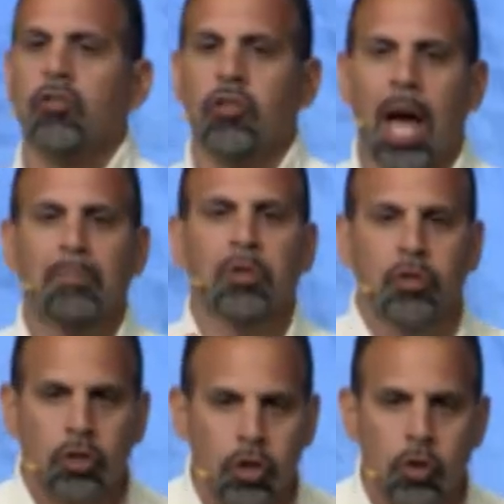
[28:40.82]
chapter
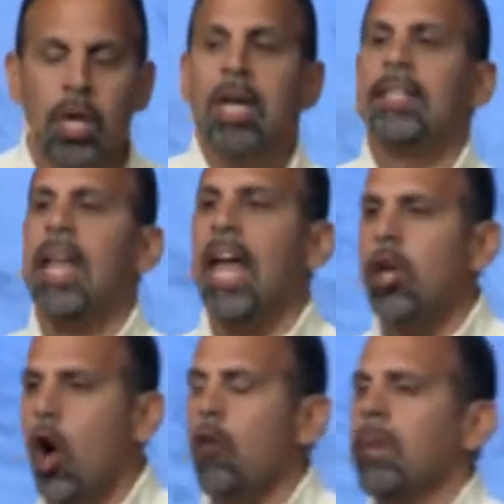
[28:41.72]
2,
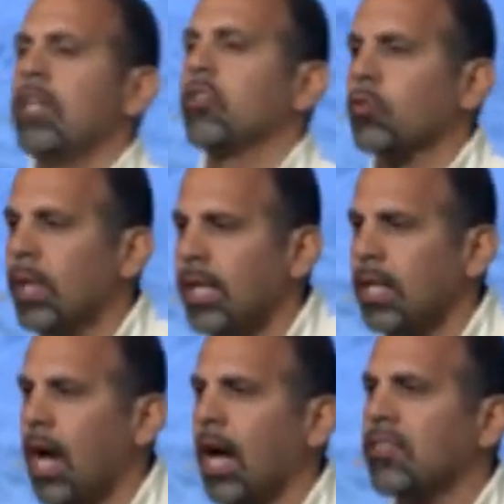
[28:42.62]
Naomi is
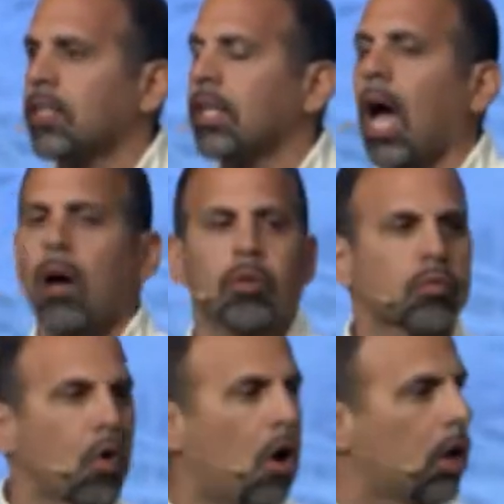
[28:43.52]
realizing, I was
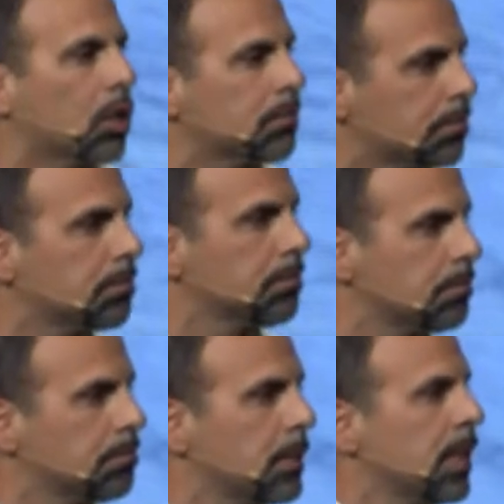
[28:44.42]
wrong.
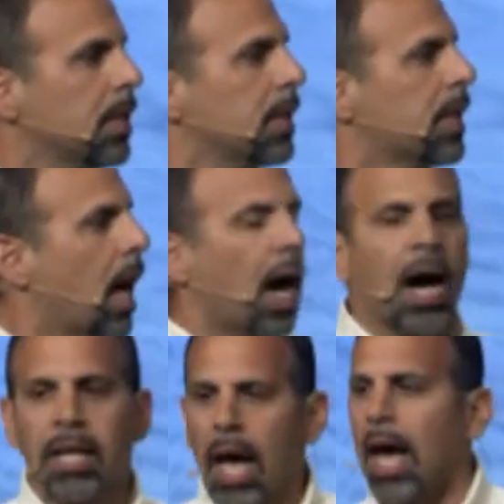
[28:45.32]

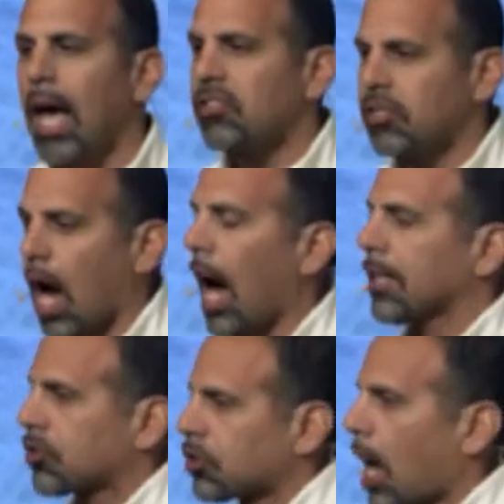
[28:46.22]
God has
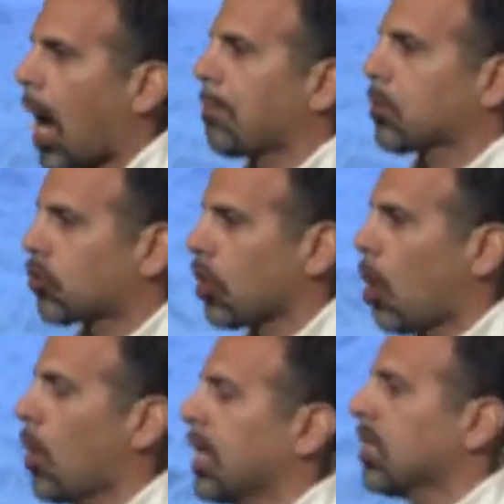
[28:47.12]
not stopped
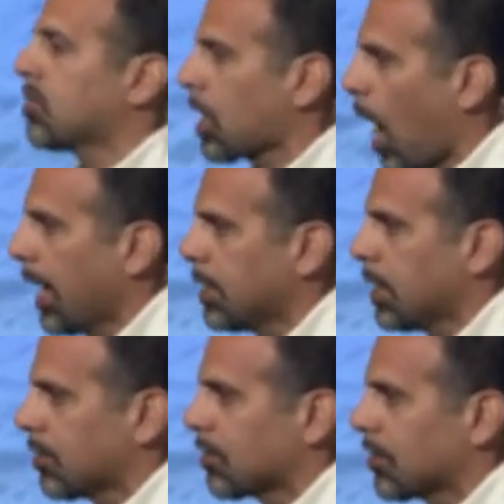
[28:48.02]
showing his
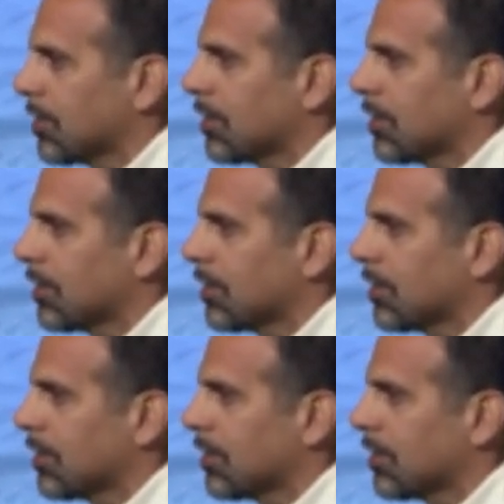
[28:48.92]
kindness.